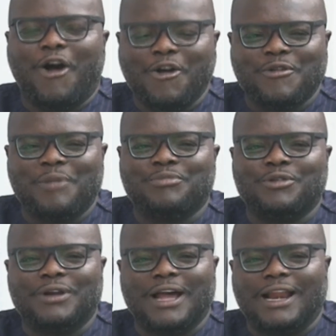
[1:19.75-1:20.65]

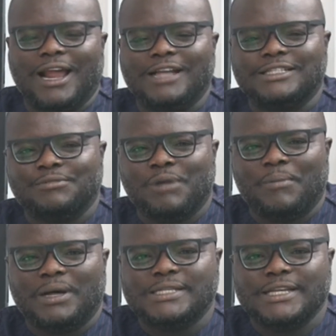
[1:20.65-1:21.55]
Honorable Alhaji
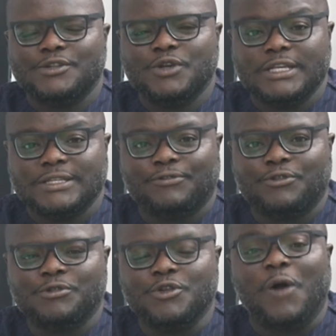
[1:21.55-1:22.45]
Baba Seidu Isifu.